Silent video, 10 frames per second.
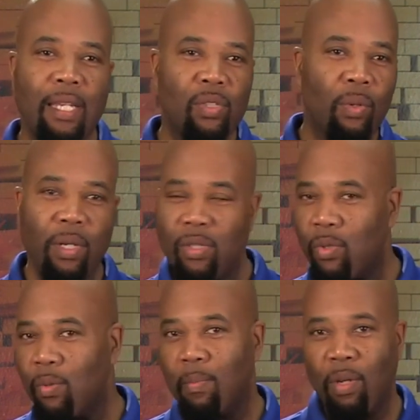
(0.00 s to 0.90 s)
is going
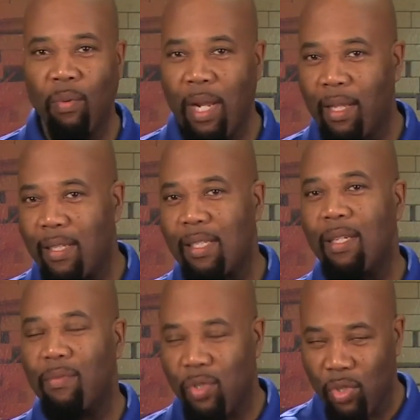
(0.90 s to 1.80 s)
to be
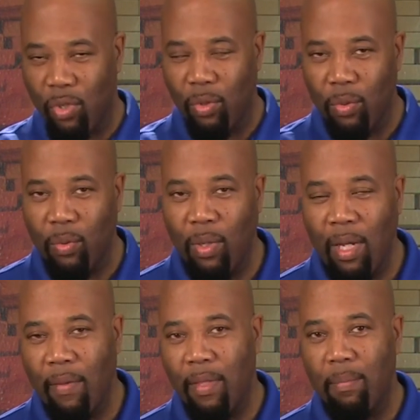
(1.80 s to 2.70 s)
relative to
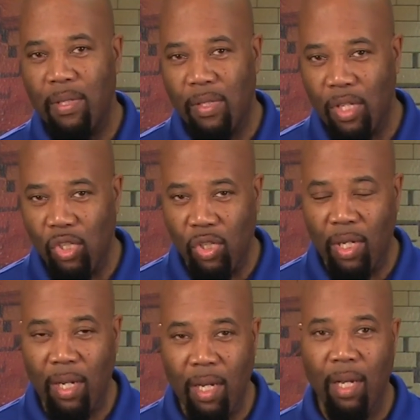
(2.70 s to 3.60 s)
the
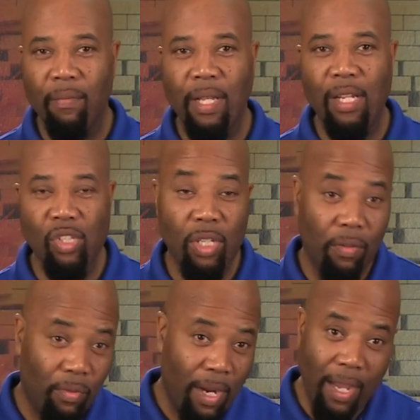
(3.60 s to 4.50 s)
position of that
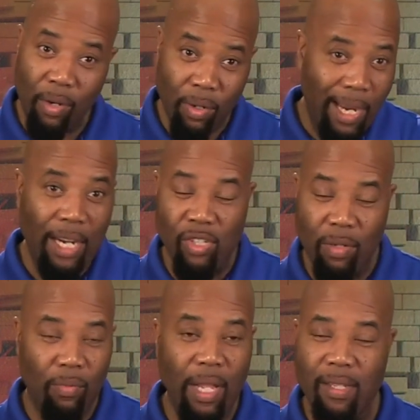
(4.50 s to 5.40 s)
shift rod, or
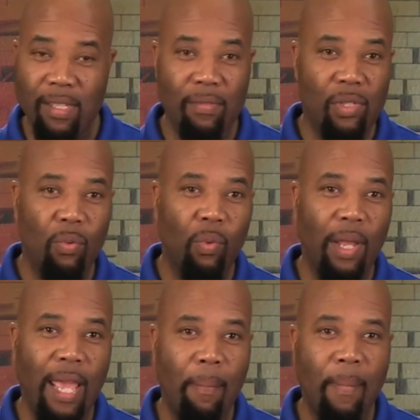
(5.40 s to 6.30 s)
actually relative to
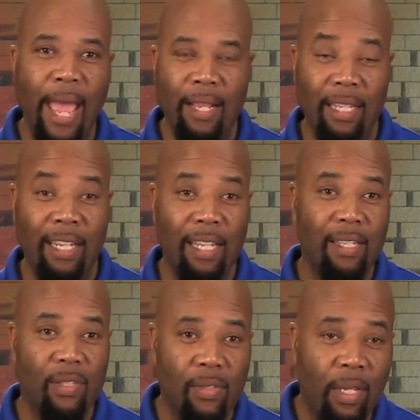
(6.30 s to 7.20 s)
where that magnet
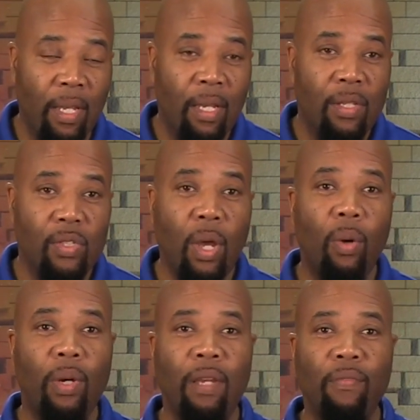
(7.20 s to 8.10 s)
is.
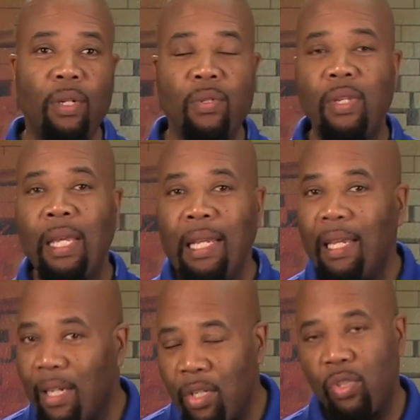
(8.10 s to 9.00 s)
So if there's
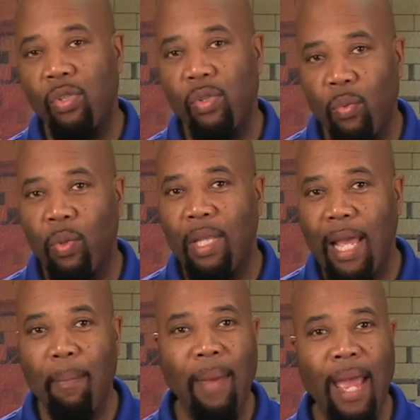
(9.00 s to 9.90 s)
any issues with
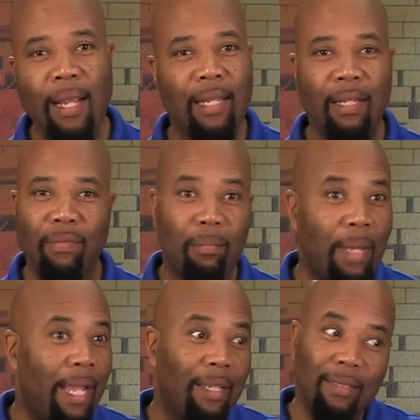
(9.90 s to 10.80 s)
that magnet, if the
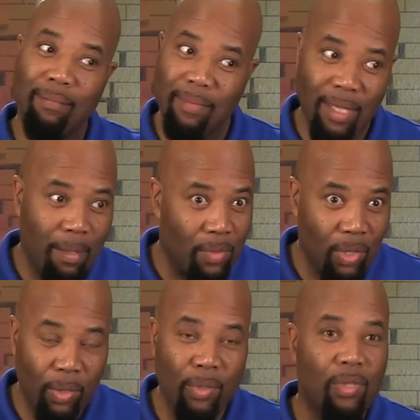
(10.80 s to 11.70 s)
magnet comes
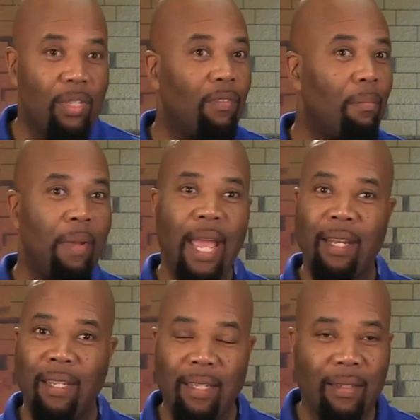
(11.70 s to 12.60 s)
loose, if the
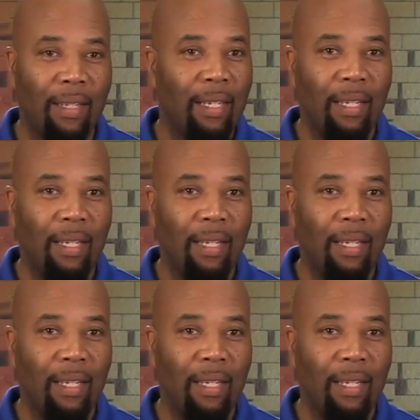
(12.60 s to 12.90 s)
magnet